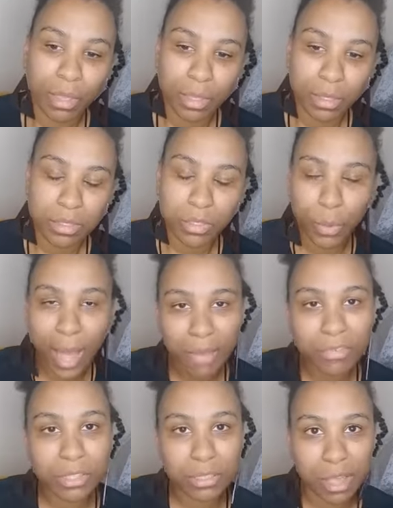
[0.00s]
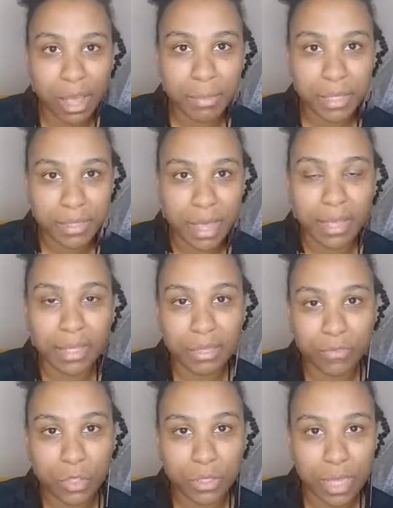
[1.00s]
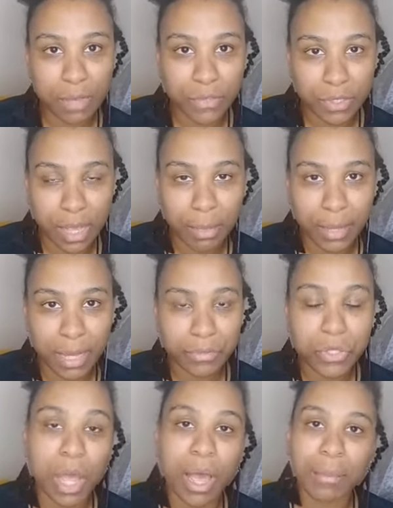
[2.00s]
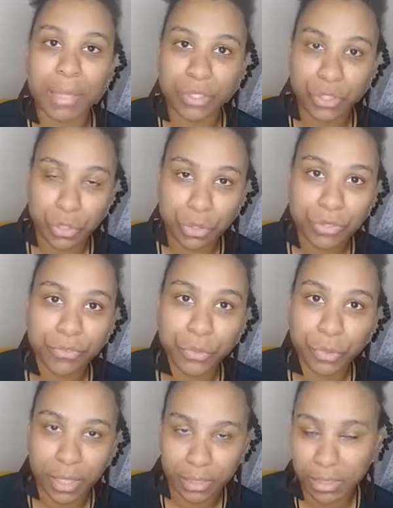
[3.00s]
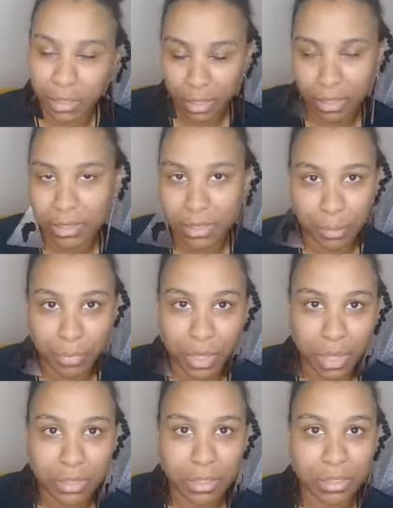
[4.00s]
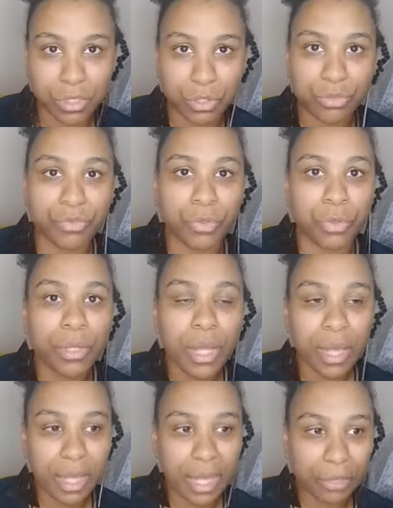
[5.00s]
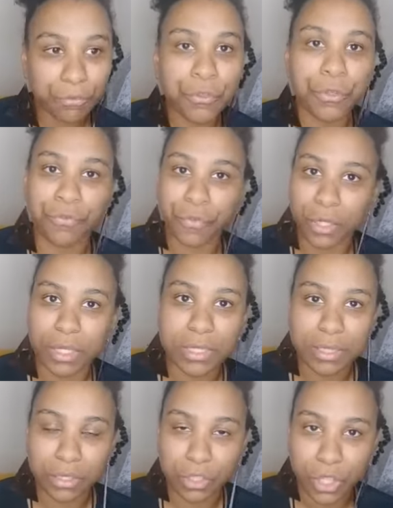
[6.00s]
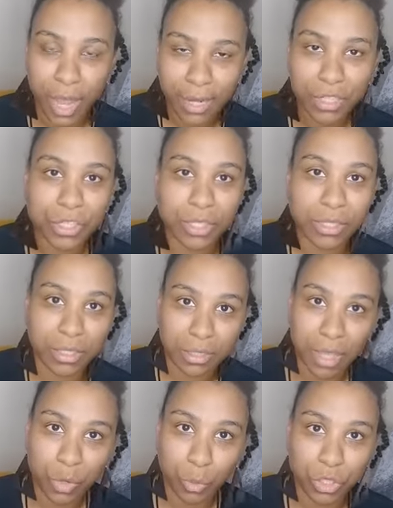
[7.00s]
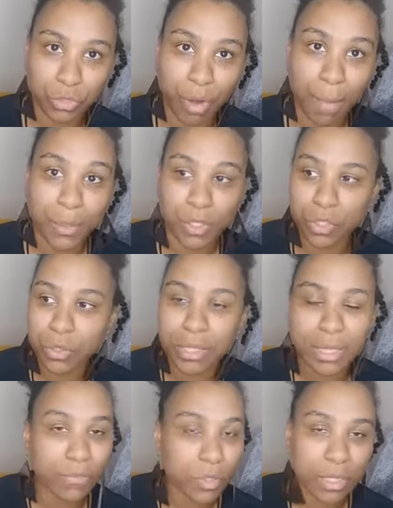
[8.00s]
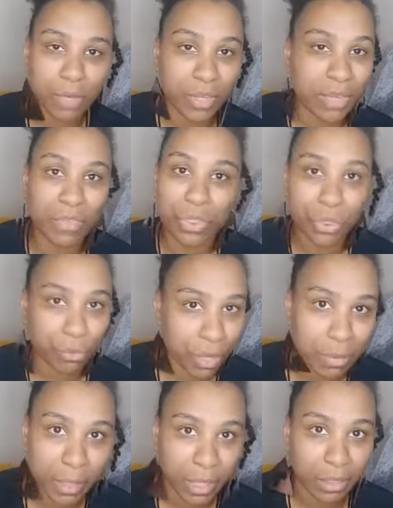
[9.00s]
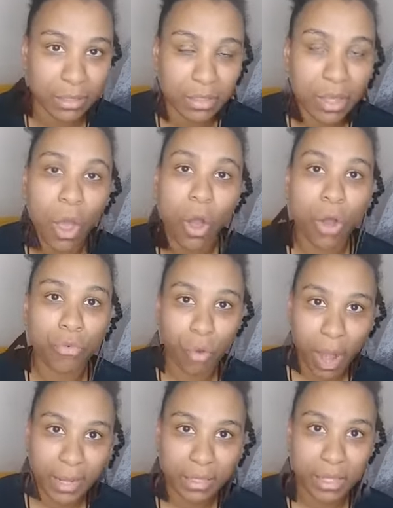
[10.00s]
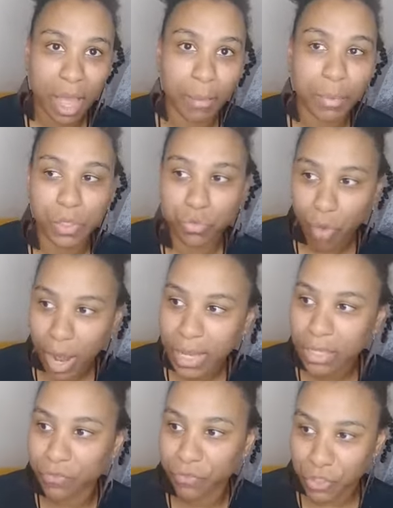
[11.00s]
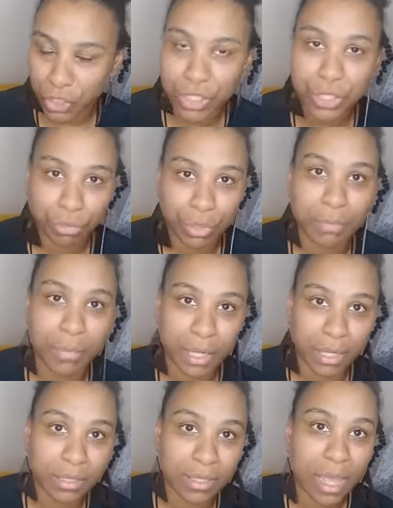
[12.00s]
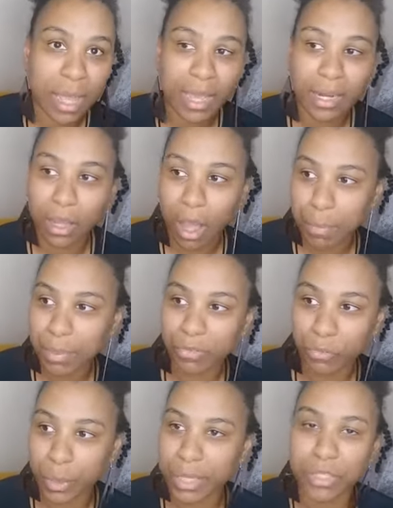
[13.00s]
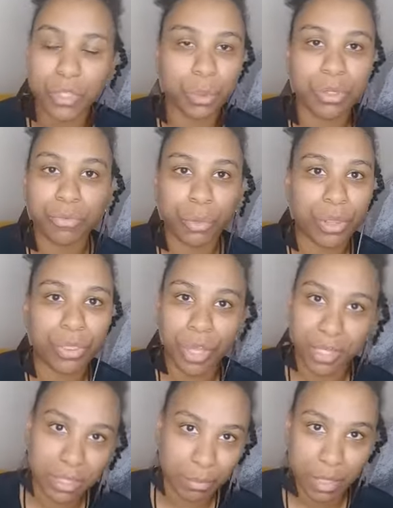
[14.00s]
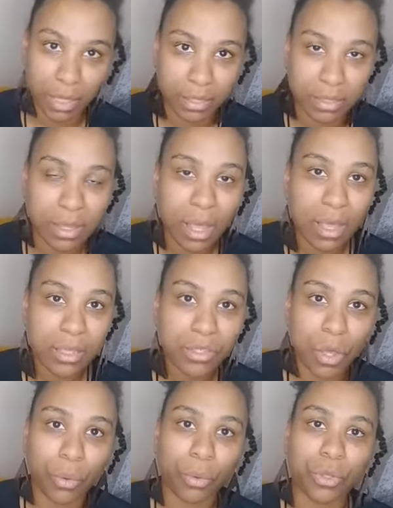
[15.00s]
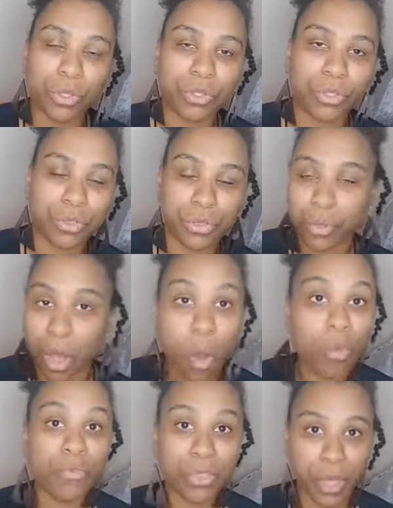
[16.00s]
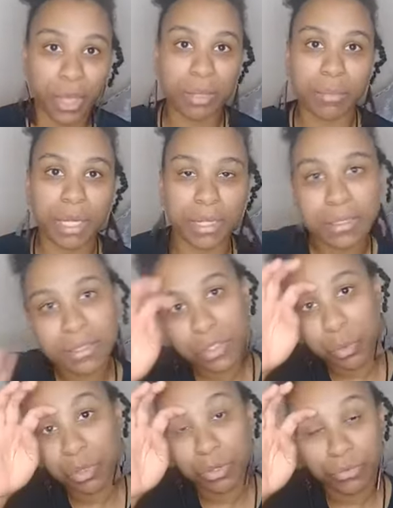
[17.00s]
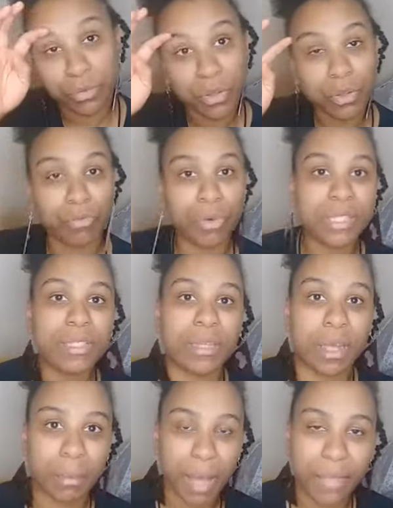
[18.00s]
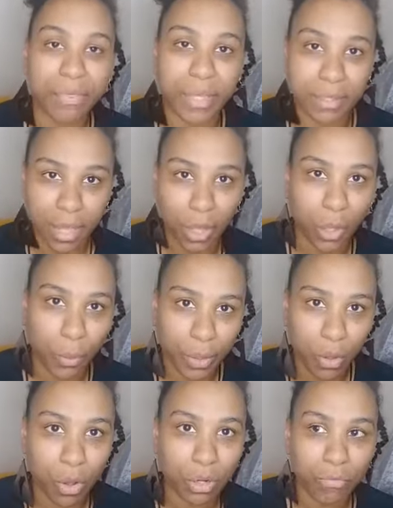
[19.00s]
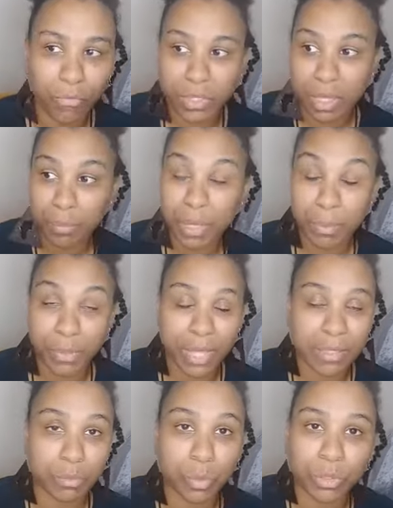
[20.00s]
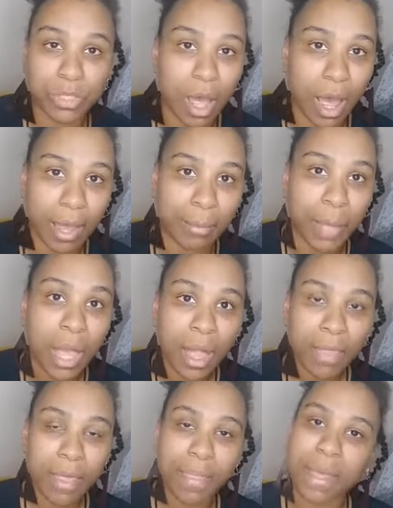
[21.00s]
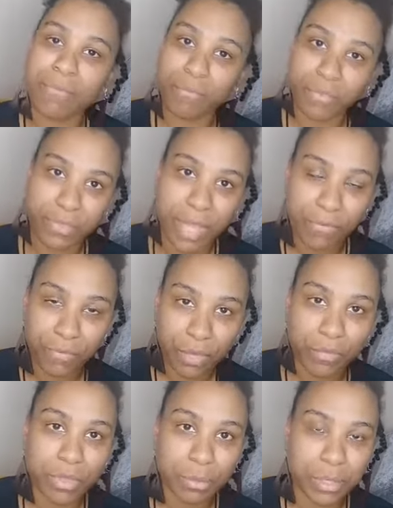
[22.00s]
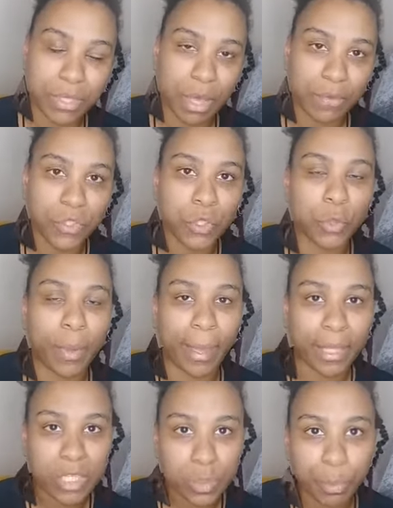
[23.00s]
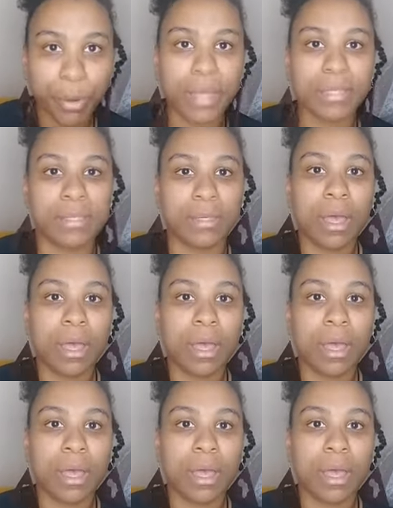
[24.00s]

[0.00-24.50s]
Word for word: So having a timer set and giving yourself a set amount of time is useful, is something else that's useful if you feel it's challenging to decide what to write. Because you can give yourself even 3 minutes of writing time, because writing for just 3 minutes, in a couple of weeks, you would have written 30 minutes. So over 30 minutes, you would have written about things that are going on. And for some people, that's more time than they've given themselves to express